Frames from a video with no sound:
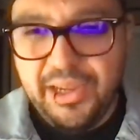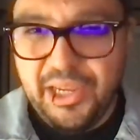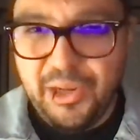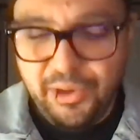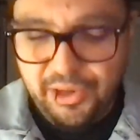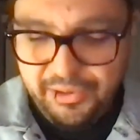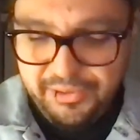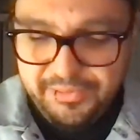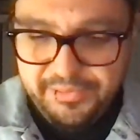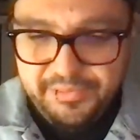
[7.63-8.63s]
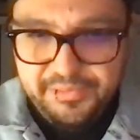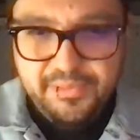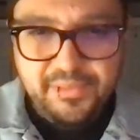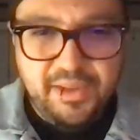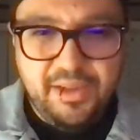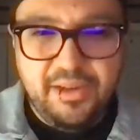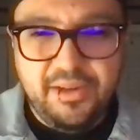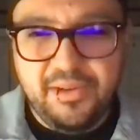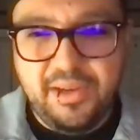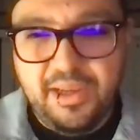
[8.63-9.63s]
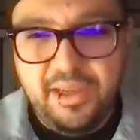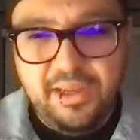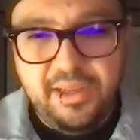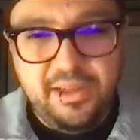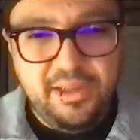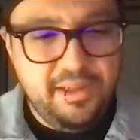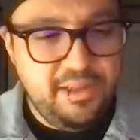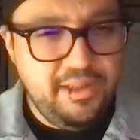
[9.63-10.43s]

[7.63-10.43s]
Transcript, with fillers: Here we go. Okay.